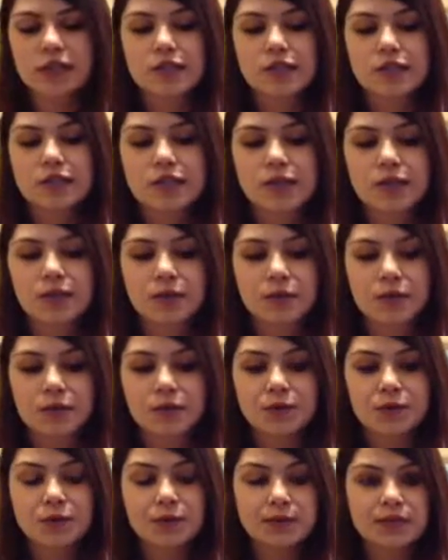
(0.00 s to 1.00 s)
So
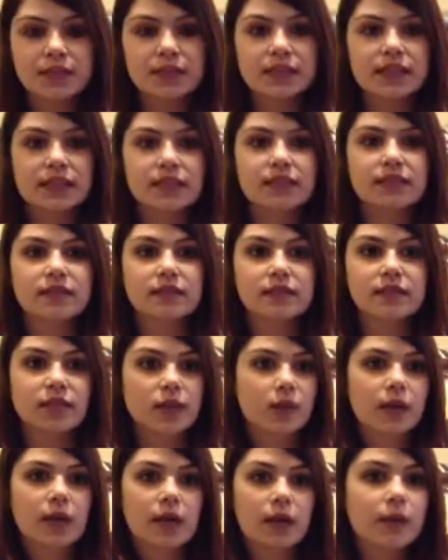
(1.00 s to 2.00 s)
you really need to
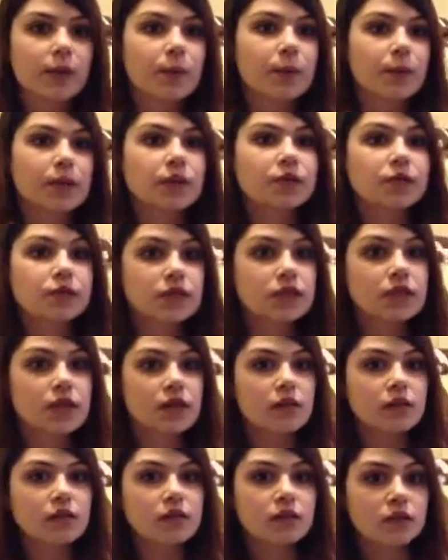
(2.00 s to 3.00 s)
know how it works
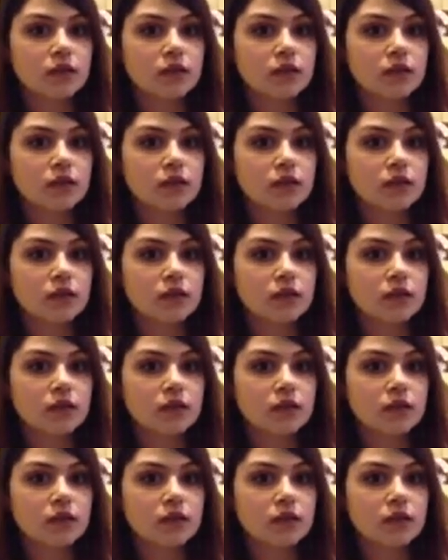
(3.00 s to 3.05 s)
yourself.